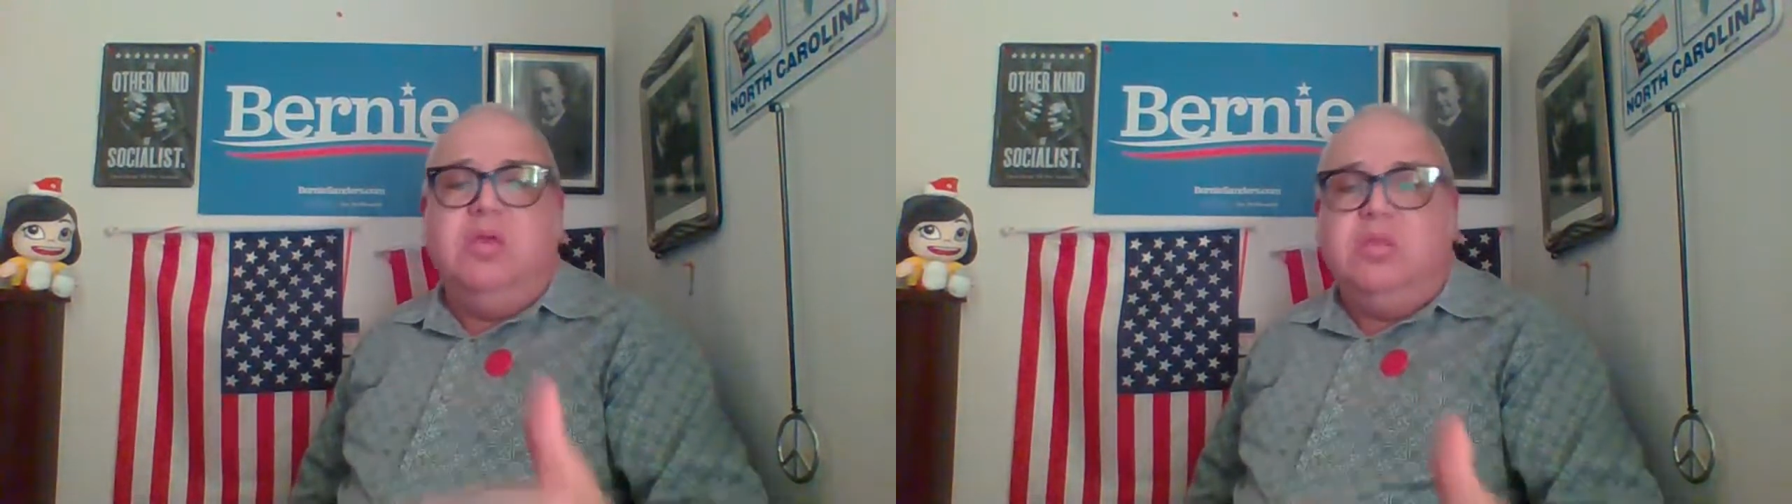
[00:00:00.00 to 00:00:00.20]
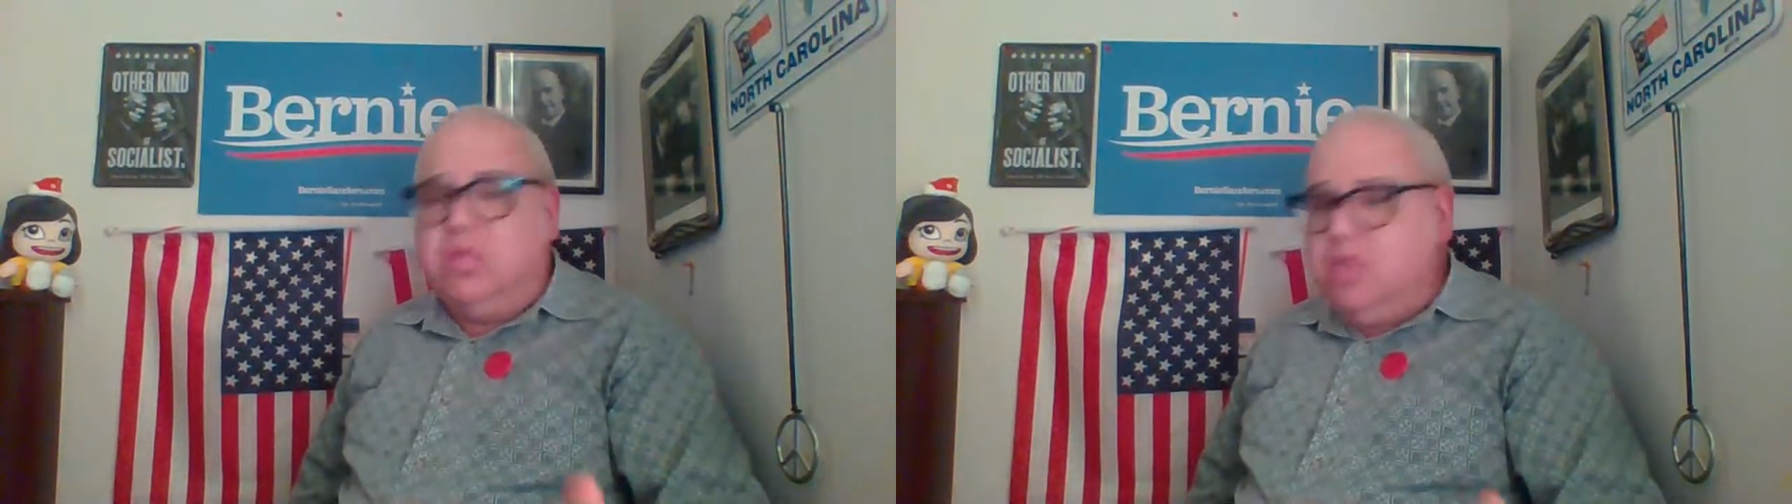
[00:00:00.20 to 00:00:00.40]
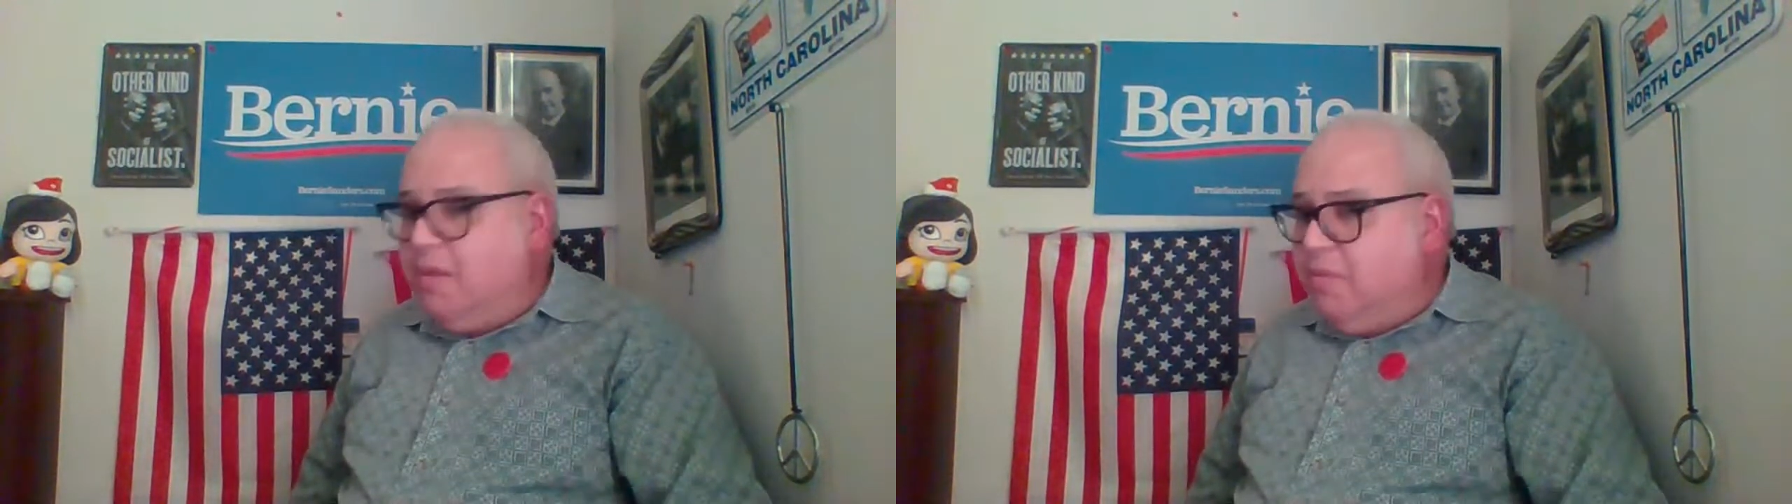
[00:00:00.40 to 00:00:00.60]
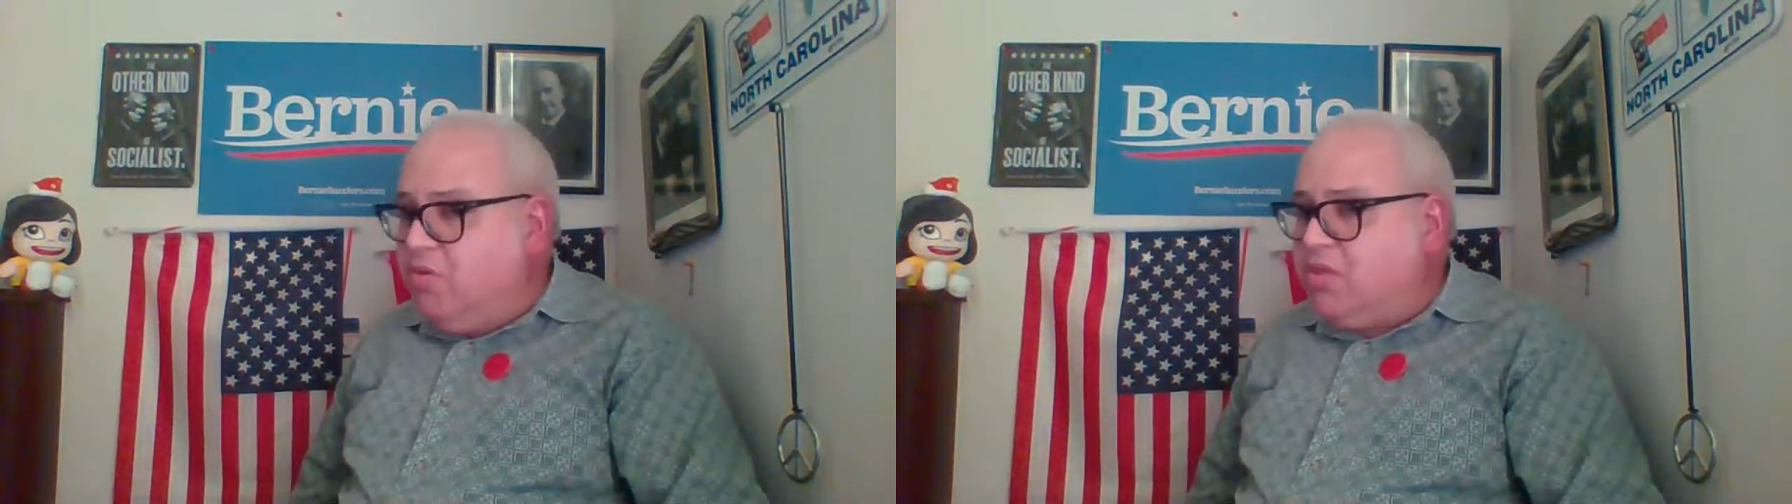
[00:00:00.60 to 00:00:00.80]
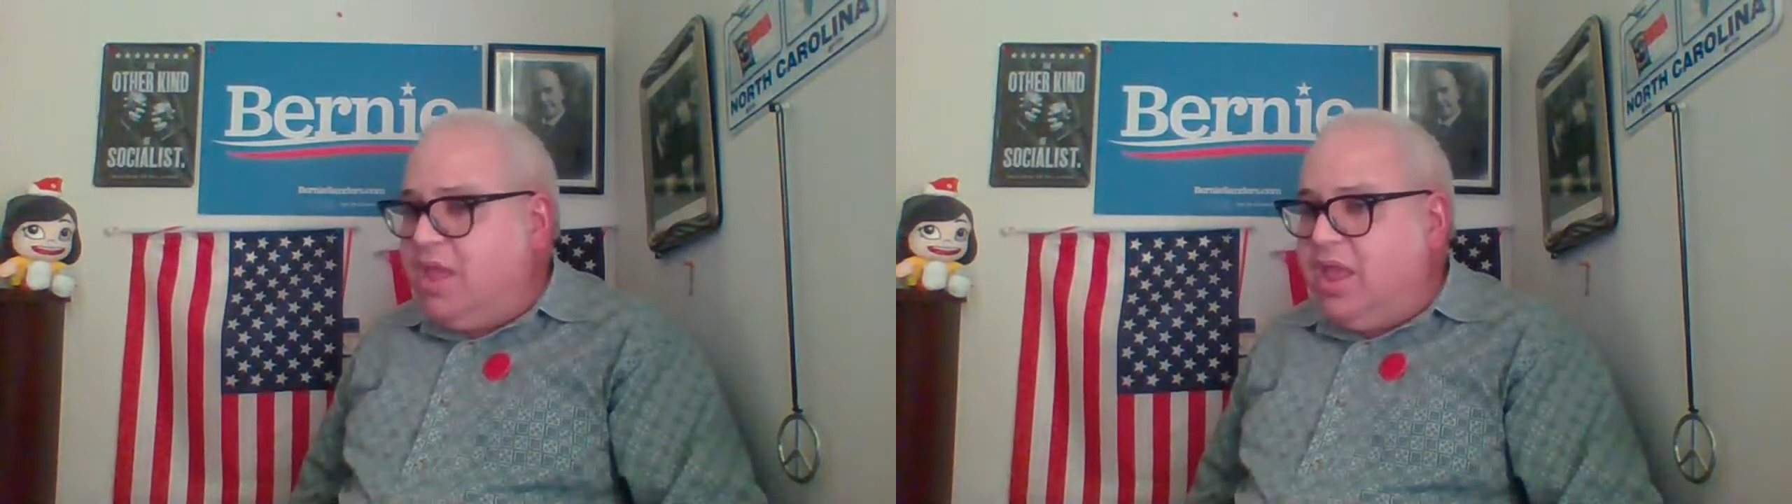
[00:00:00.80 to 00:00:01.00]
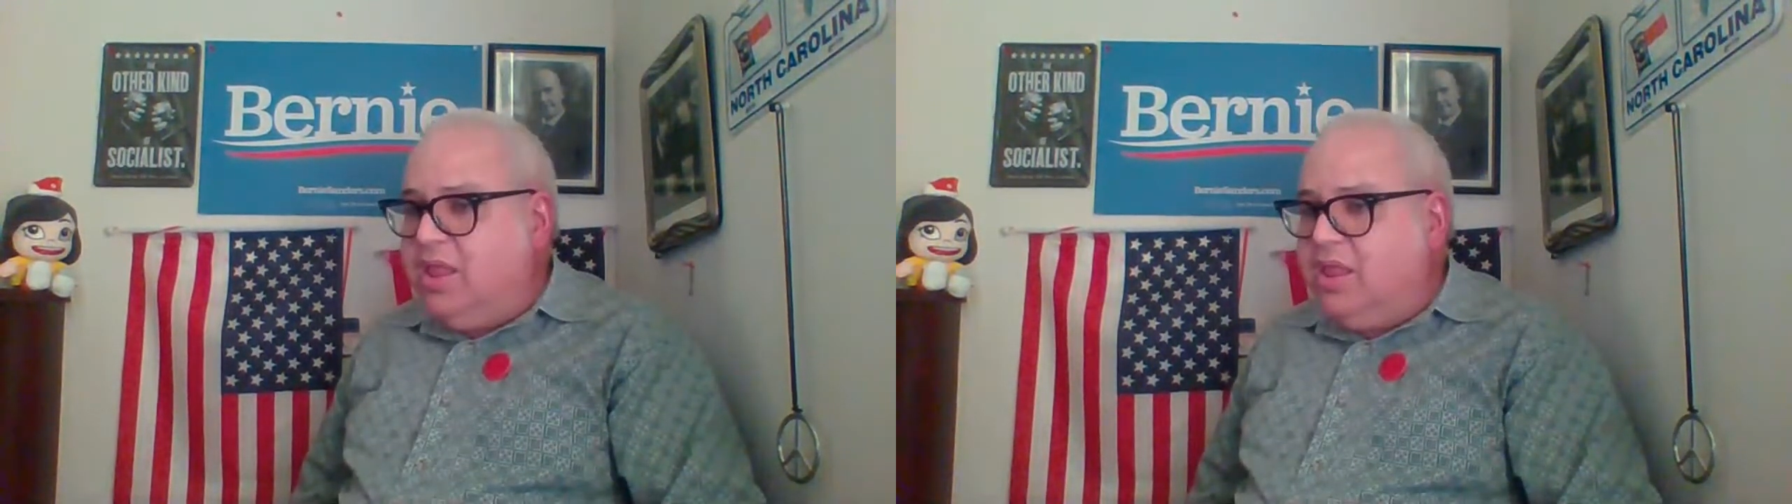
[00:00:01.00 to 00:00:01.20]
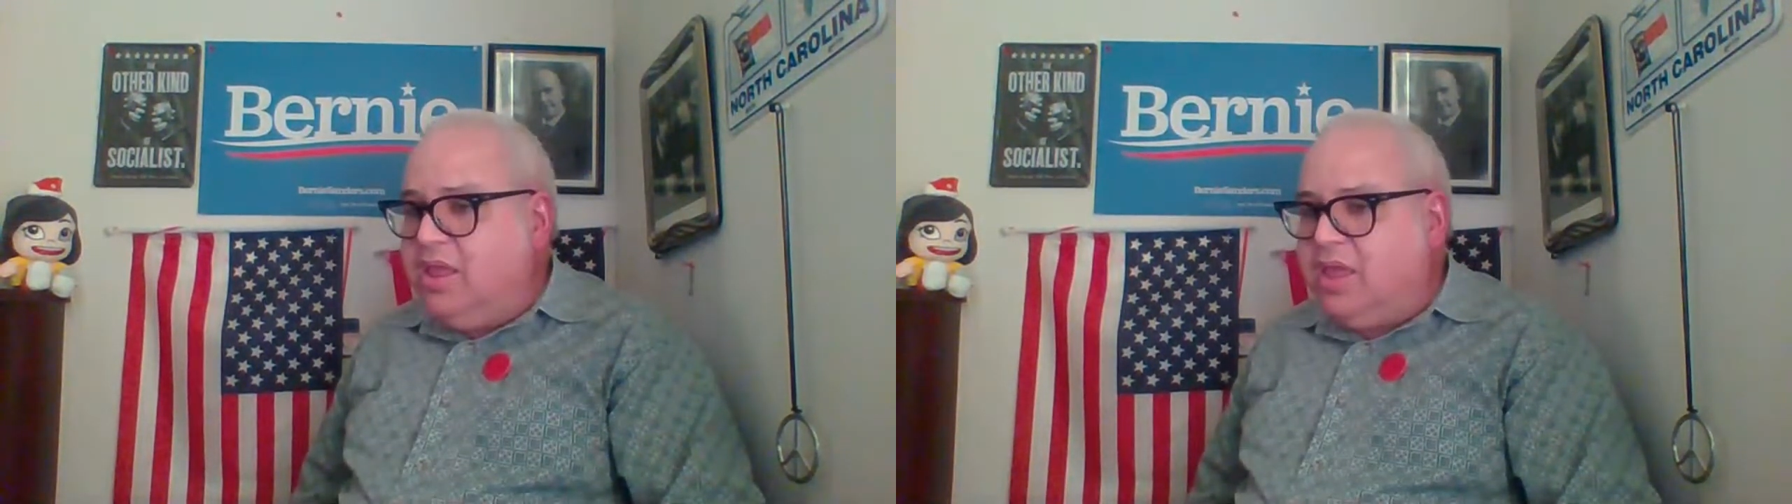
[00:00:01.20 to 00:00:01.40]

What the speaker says: Saddam Hussein